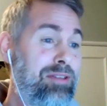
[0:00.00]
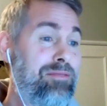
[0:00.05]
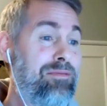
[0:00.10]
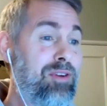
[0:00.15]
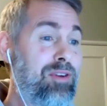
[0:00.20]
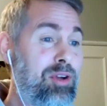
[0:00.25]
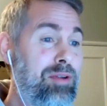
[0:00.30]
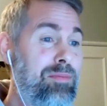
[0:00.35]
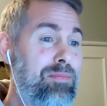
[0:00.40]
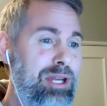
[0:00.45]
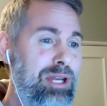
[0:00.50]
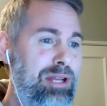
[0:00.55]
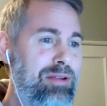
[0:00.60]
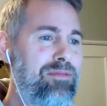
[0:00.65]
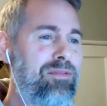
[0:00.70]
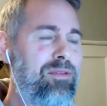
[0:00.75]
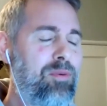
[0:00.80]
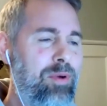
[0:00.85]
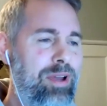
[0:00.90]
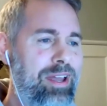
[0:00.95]
in very
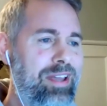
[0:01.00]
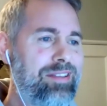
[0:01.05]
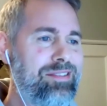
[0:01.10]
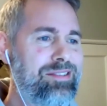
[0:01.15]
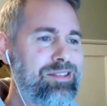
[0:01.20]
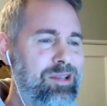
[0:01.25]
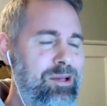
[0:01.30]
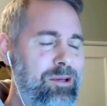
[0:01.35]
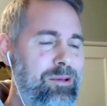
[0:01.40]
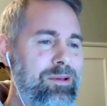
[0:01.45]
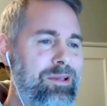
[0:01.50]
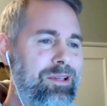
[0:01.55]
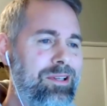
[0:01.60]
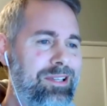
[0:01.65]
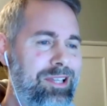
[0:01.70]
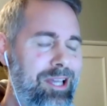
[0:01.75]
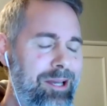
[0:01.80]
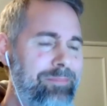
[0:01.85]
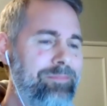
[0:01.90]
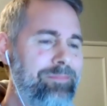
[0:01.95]
meaningful ways. So, yep.